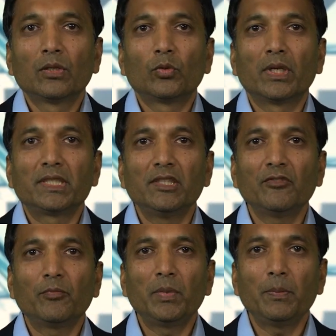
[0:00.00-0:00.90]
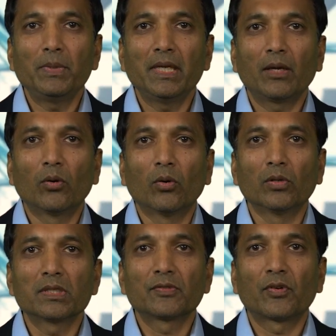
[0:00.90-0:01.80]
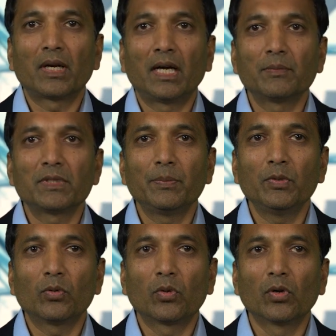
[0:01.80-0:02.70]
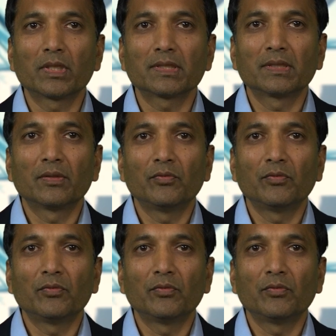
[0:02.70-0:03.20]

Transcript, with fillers: To achieve P P A goals for ARM C P U cores,